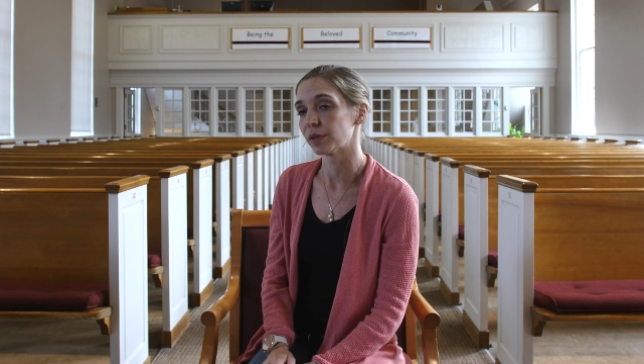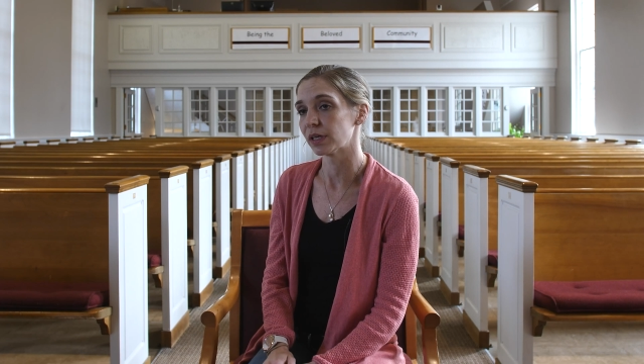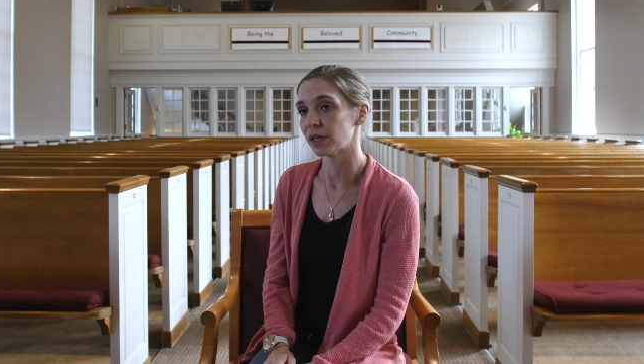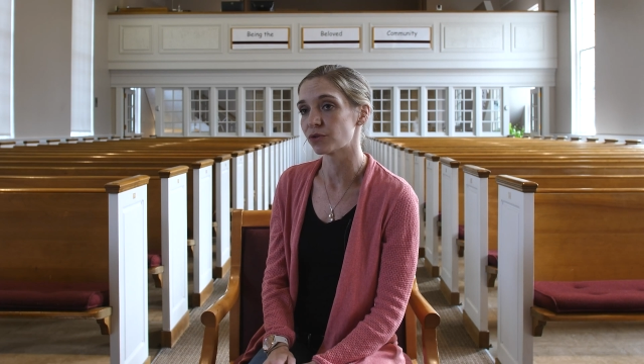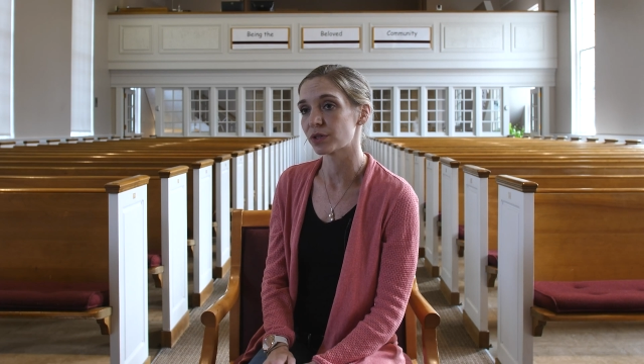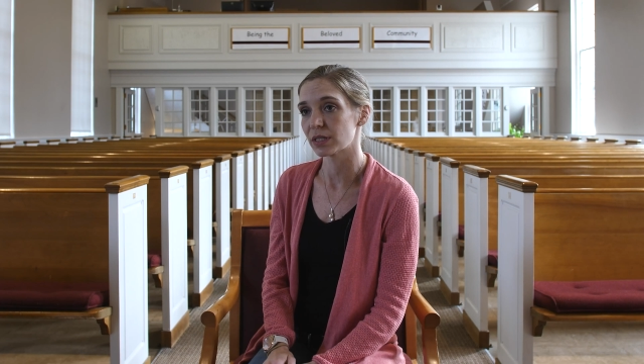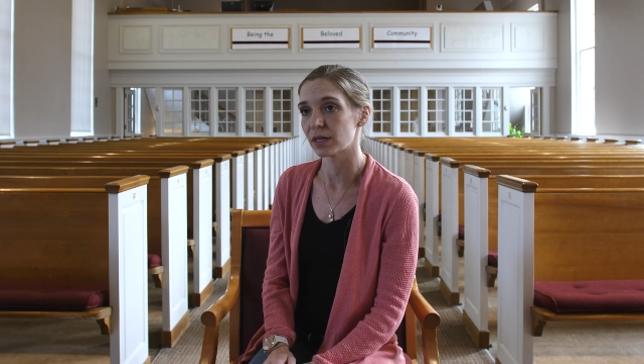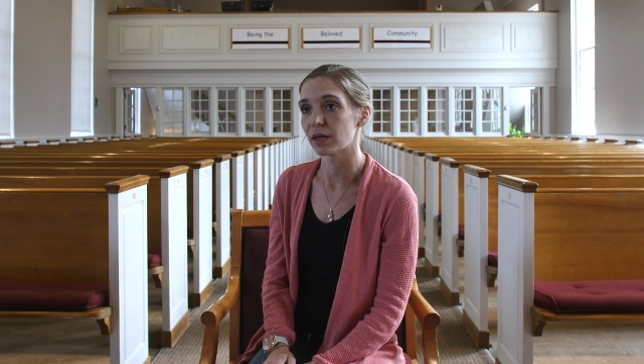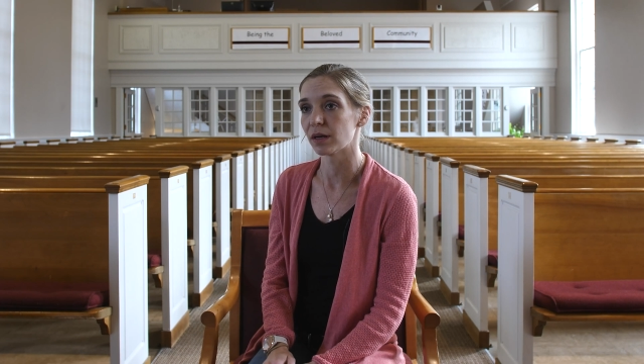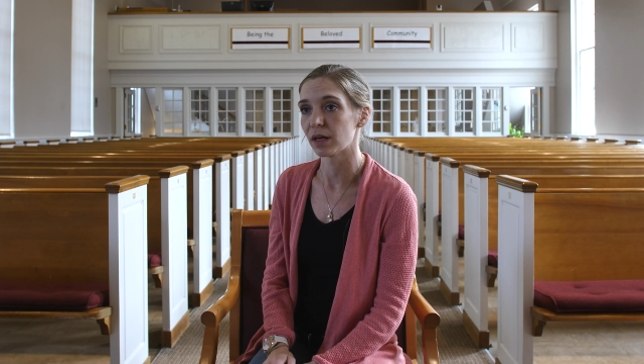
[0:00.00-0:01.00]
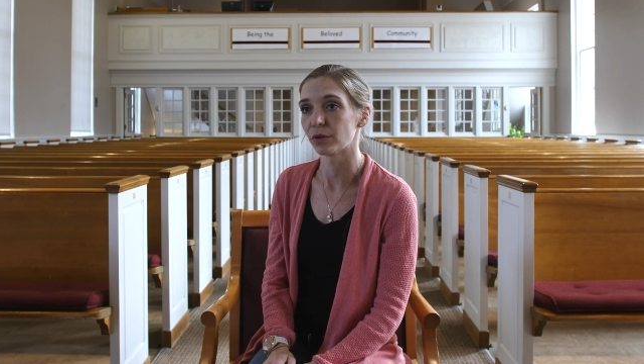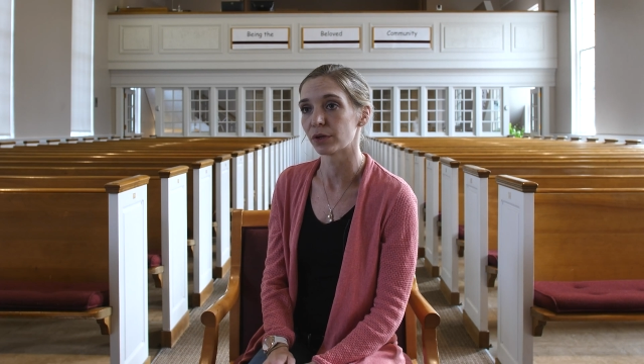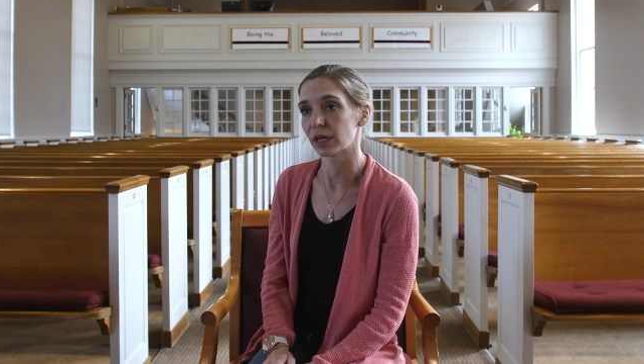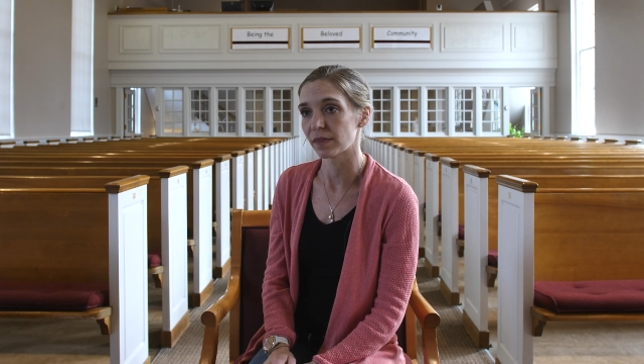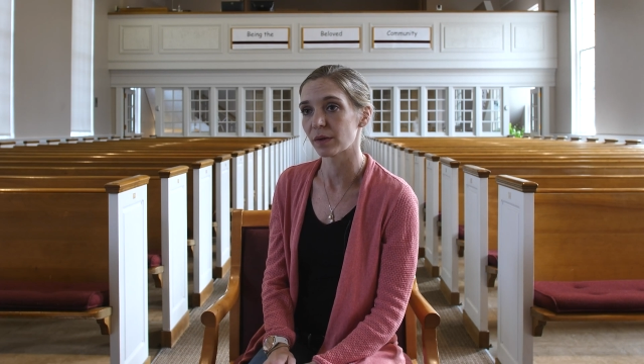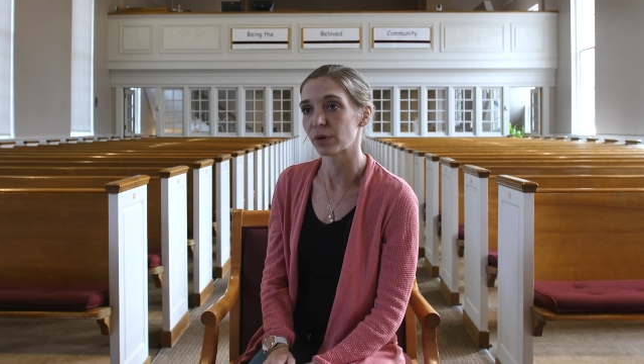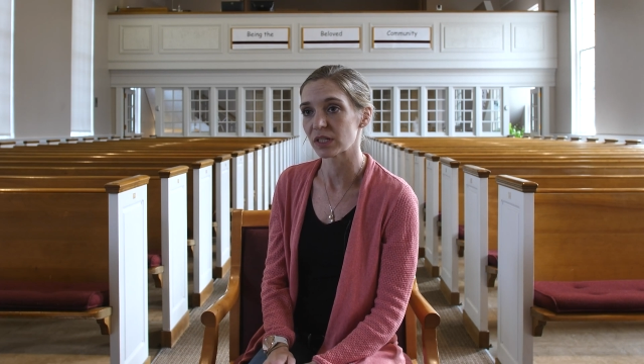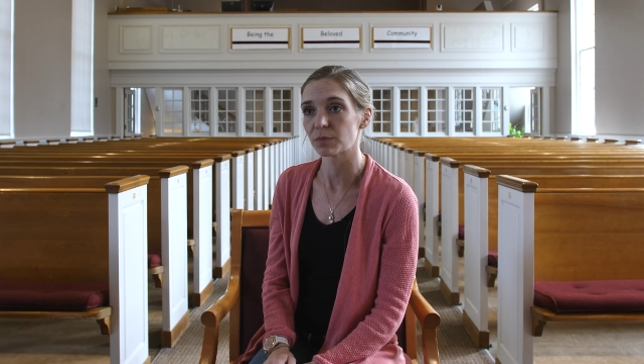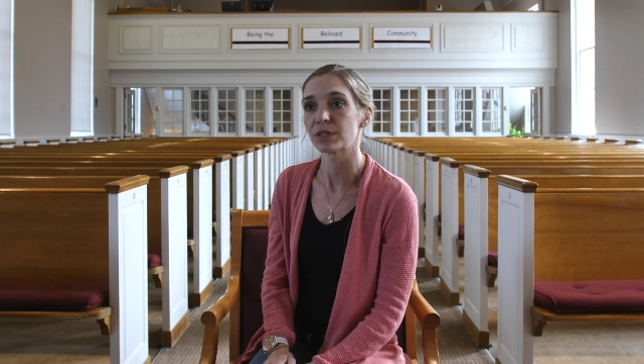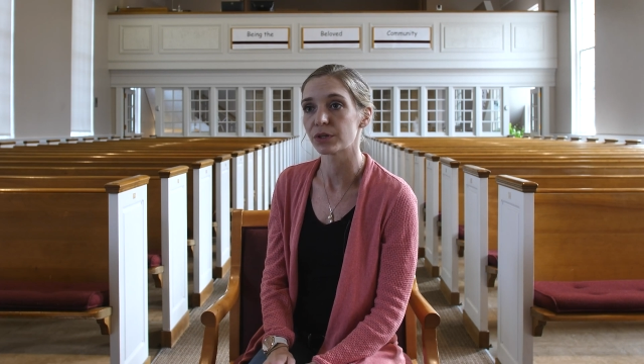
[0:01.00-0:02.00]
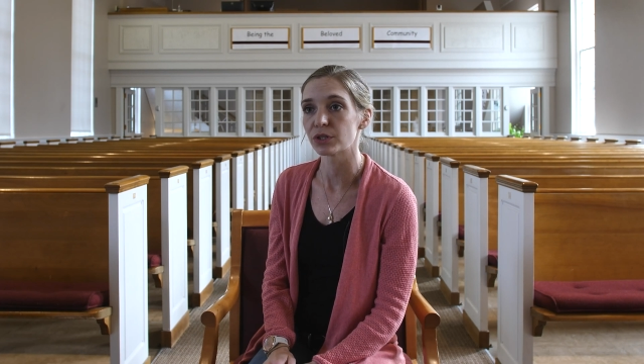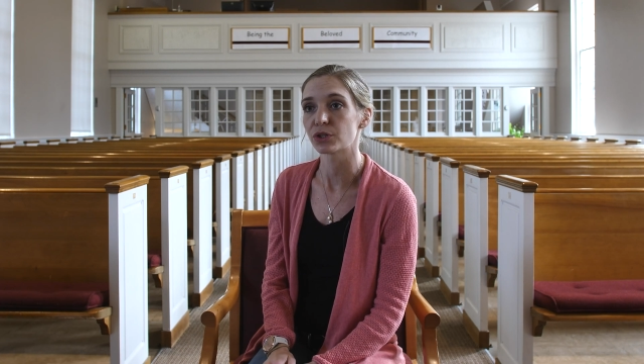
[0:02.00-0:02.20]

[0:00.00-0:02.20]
really interested in looking at the Presbyterian